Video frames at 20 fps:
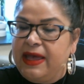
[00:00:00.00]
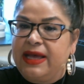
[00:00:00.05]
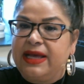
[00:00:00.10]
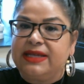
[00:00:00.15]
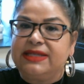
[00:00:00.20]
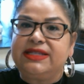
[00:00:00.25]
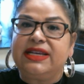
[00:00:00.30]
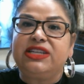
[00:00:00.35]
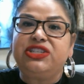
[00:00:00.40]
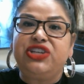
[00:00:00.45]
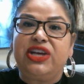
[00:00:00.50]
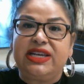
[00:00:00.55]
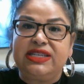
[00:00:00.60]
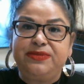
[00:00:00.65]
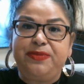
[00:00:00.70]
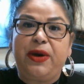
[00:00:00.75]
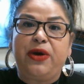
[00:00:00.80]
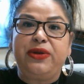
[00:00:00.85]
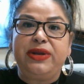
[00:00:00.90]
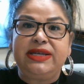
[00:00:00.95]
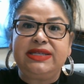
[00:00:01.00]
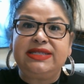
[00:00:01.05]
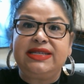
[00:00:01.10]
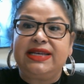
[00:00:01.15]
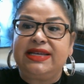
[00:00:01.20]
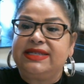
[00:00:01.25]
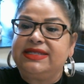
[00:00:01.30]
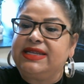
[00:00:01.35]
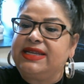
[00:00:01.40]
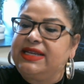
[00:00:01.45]
such as
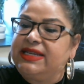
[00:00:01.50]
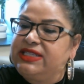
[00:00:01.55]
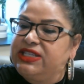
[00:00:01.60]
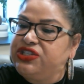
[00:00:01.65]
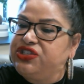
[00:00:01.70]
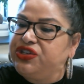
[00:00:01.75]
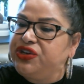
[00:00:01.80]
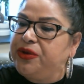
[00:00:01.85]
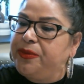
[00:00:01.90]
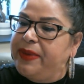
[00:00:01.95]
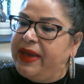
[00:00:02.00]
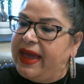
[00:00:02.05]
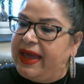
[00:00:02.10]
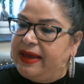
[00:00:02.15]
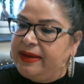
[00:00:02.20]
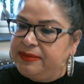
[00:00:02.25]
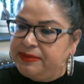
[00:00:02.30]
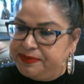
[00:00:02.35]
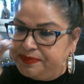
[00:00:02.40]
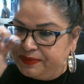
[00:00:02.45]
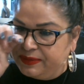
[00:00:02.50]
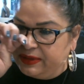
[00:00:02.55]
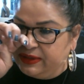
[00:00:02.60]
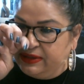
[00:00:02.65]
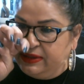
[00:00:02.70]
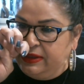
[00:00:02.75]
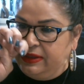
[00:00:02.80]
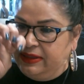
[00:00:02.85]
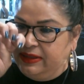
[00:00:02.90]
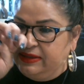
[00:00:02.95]
bonuses and additional pay,
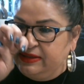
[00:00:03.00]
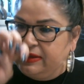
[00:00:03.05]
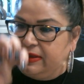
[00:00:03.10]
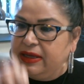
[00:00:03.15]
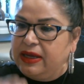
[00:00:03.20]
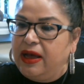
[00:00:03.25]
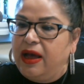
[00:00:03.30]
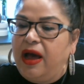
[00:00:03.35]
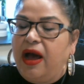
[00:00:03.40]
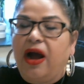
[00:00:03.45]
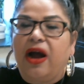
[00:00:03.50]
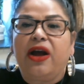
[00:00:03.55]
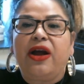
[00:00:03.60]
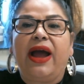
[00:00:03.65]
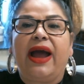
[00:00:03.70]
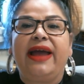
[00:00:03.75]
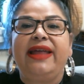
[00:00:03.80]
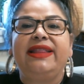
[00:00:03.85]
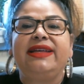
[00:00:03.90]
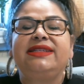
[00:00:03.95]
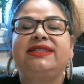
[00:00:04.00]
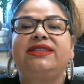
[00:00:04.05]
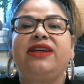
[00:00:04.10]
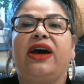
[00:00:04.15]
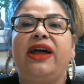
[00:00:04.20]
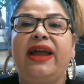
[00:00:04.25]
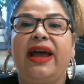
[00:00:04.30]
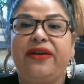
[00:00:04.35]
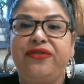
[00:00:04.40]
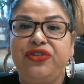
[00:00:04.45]
are highly
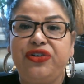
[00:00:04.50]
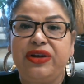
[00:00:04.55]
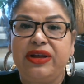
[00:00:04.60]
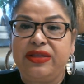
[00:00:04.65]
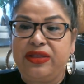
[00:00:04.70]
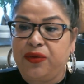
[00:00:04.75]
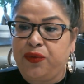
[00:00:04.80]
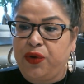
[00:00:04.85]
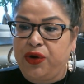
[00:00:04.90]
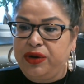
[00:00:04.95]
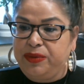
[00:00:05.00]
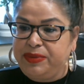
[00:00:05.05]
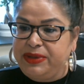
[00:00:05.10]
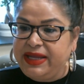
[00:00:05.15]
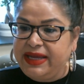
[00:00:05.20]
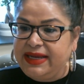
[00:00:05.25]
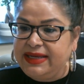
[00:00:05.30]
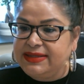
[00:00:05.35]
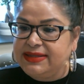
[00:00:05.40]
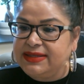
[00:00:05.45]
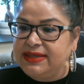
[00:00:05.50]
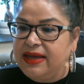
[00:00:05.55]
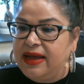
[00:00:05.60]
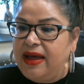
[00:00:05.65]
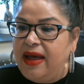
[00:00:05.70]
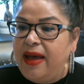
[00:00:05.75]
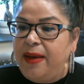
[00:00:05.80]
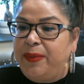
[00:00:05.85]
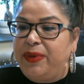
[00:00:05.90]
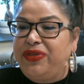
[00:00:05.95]
sought after in the workplace.
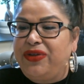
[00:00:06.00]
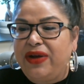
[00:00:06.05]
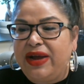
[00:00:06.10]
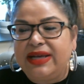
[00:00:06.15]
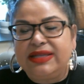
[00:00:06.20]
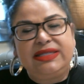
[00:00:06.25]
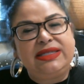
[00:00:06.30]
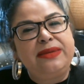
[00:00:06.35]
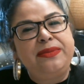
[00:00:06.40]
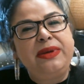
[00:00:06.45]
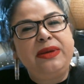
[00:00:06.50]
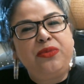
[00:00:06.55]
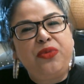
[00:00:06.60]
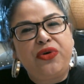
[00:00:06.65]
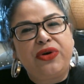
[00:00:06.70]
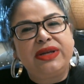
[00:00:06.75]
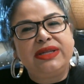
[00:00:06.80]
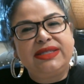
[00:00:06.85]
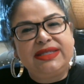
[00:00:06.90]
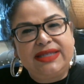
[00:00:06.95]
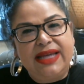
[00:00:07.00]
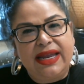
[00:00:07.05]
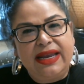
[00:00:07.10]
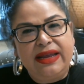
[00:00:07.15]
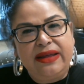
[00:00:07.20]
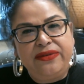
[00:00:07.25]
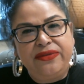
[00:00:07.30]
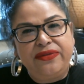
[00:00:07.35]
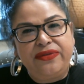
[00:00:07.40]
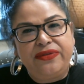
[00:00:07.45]
But there has to be more
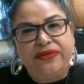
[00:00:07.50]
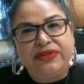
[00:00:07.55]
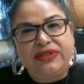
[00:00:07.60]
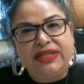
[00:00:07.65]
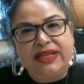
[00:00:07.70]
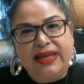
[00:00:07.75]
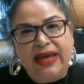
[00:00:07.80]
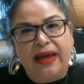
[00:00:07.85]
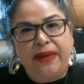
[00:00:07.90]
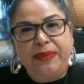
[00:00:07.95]
incentive to get